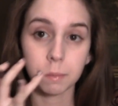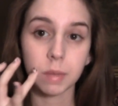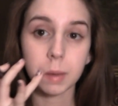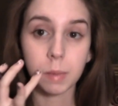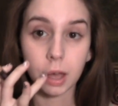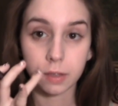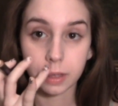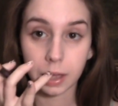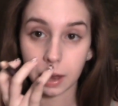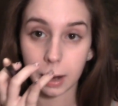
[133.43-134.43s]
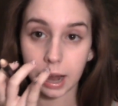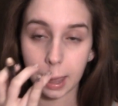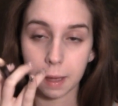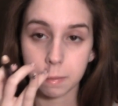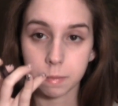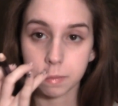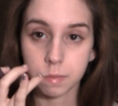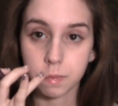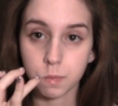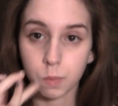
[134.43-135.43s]
my mouth area
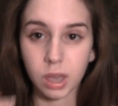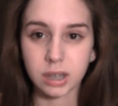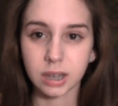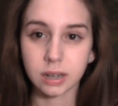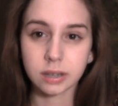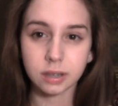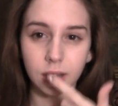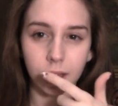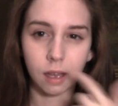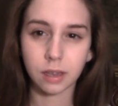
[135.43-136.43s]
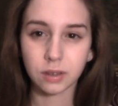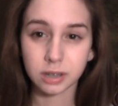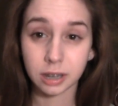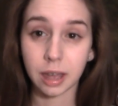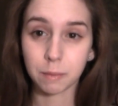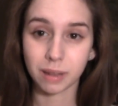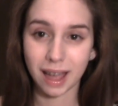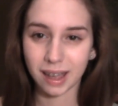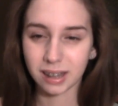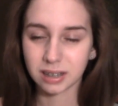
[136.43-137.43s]
because I used to get
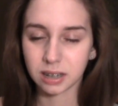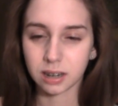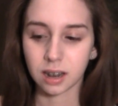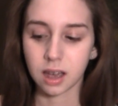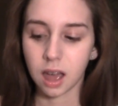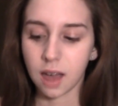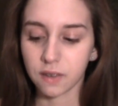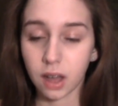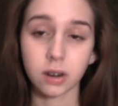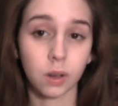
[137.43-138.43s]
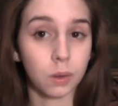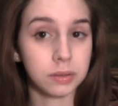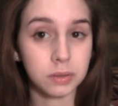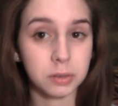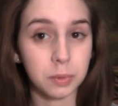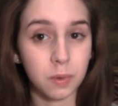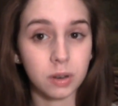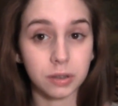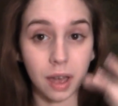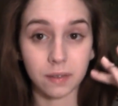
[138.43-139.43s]
blackheads and I've gotten cold sores
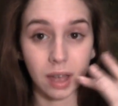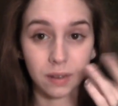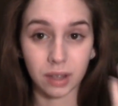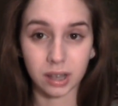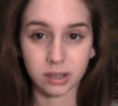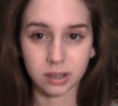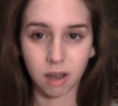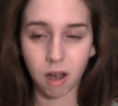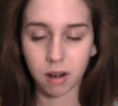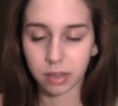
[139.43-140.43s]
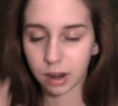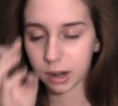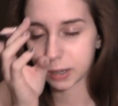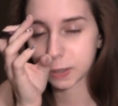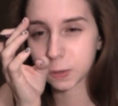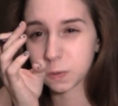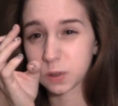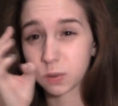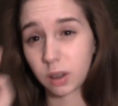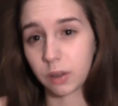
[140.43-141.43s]
before, so I have kind of like a scar there and
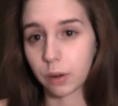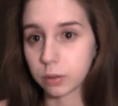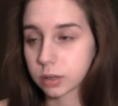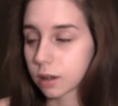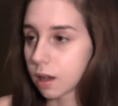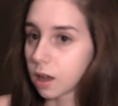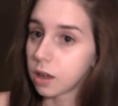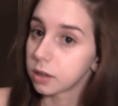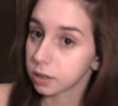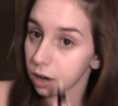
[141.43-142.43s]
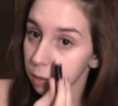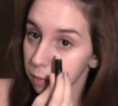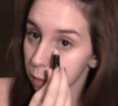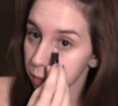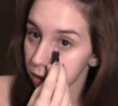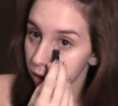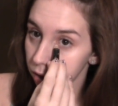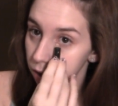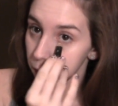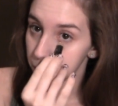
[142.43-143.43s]
it's really gross. So now I'm going to put
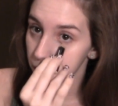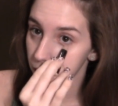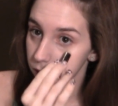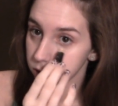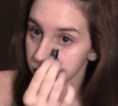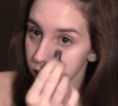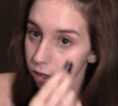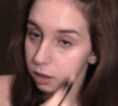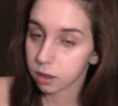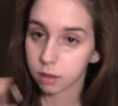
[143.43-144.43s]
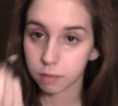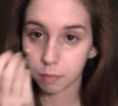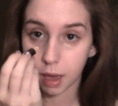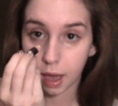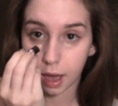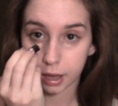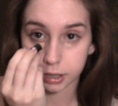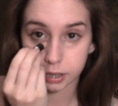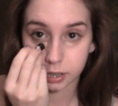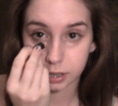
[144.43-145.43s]
a little bit underneath my
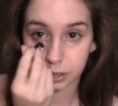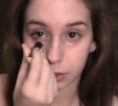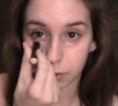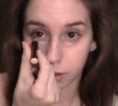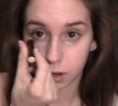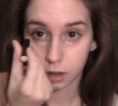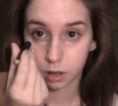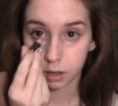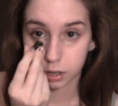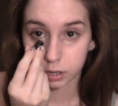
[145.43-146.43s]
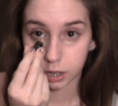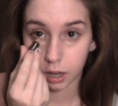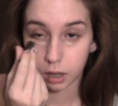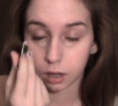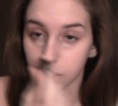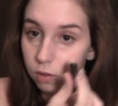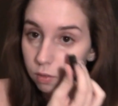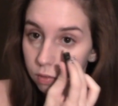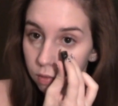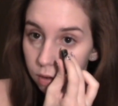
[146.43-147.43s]
eyes too, because I look
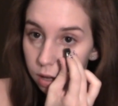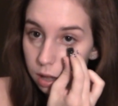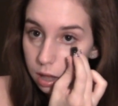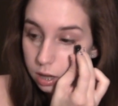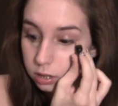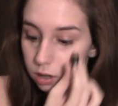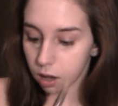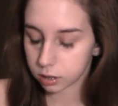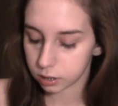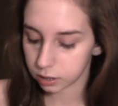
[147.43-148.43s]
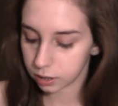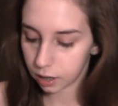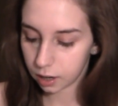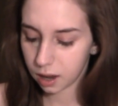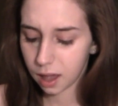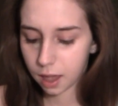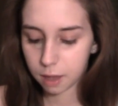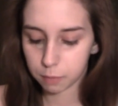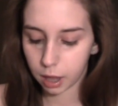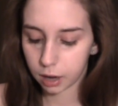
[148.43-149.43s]
really exhausted today, and I
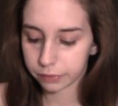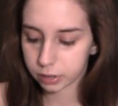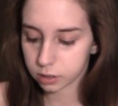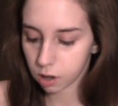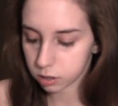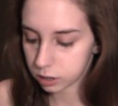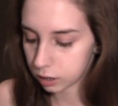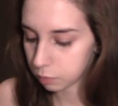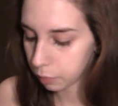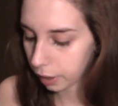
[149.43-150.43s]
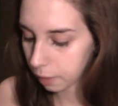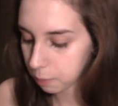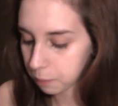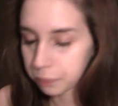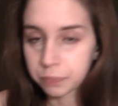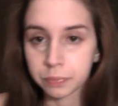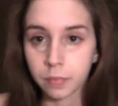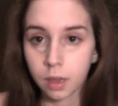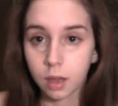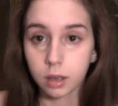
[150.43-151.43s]
am kind of exhausted, but
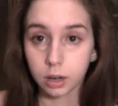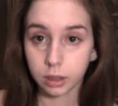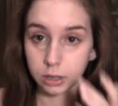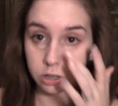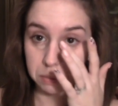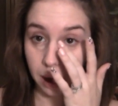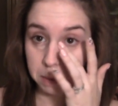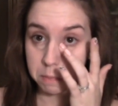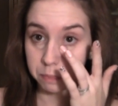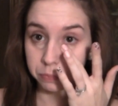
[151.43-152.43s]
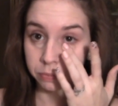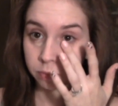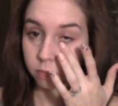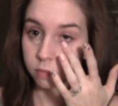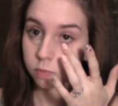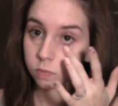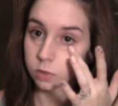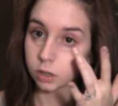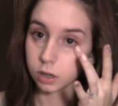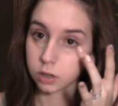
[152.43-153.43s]
nothing too bad.
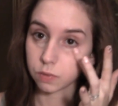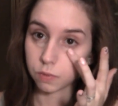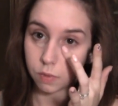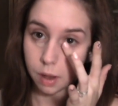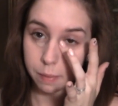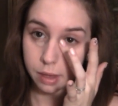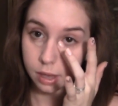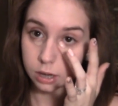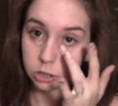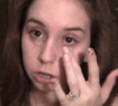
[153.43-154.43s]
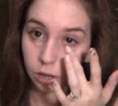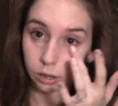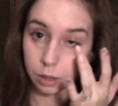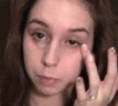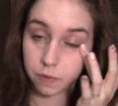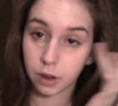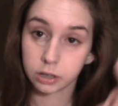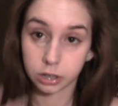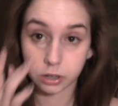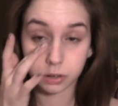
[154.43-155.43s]
So just rub it in gently, be
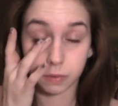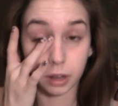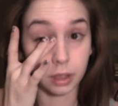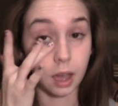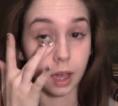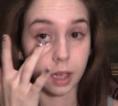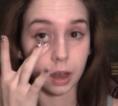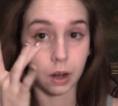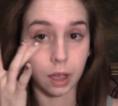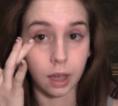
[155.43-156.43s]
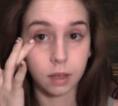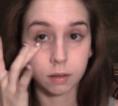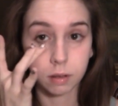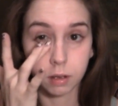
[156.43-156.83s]
very gentle around the eye area.